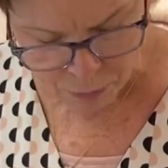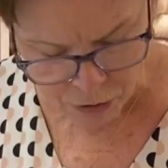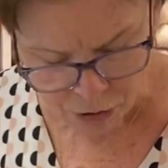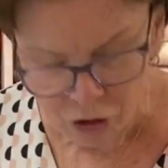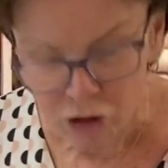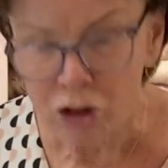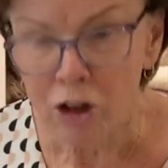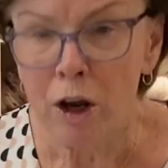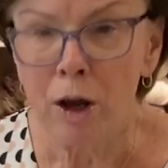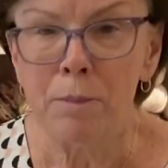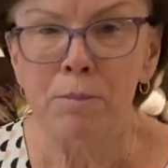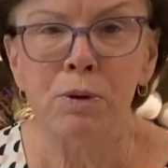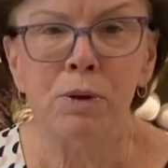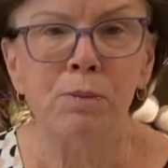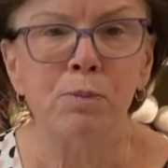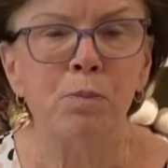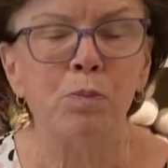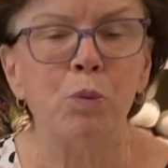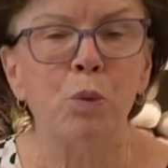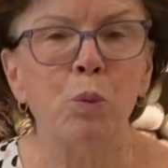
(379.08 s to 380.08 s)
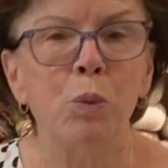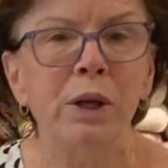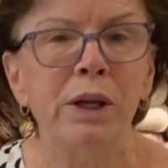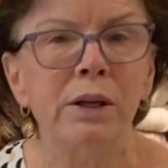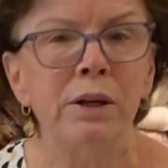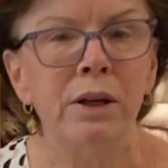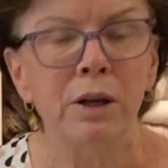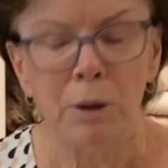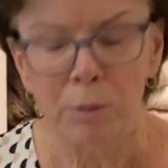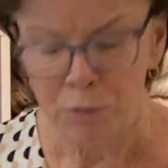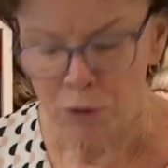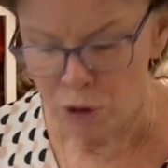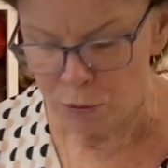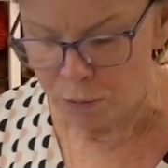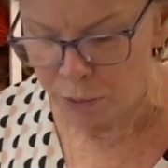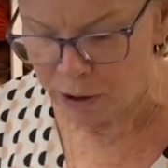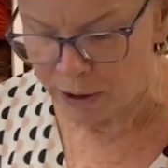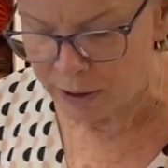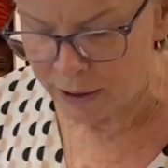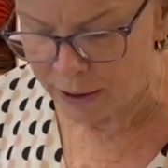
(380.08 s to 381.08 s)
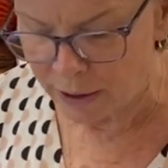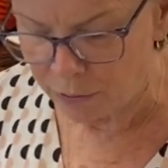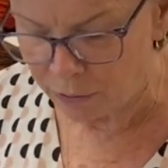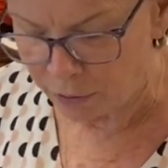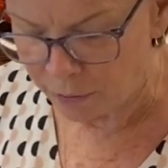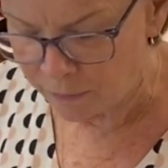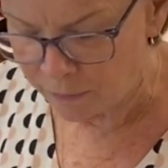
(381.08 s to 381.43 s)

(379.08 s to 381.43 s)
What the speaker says: in the shop and we can help you pick out